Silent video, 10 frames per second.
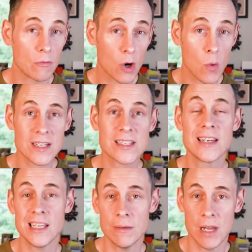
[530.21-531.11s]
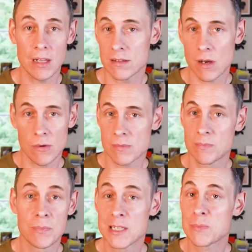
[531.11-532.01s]
request an email is
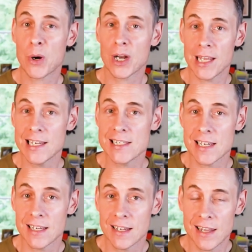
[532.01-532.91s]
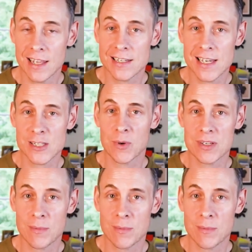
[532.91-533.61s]
always it's pretty easy i think it takes mm-hmm.